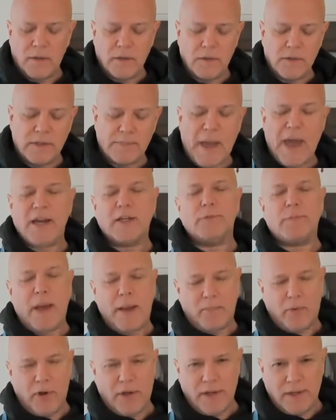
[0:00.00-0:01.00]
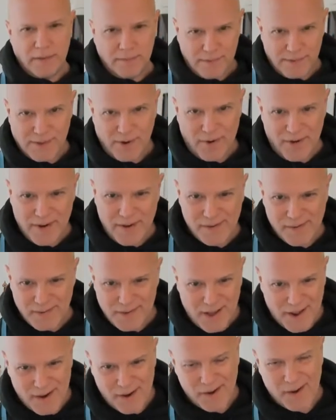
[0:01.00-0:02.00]
Spanish paprika, sorry,
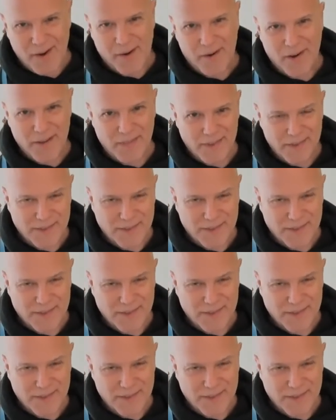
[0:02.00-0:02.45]
not Hungarian,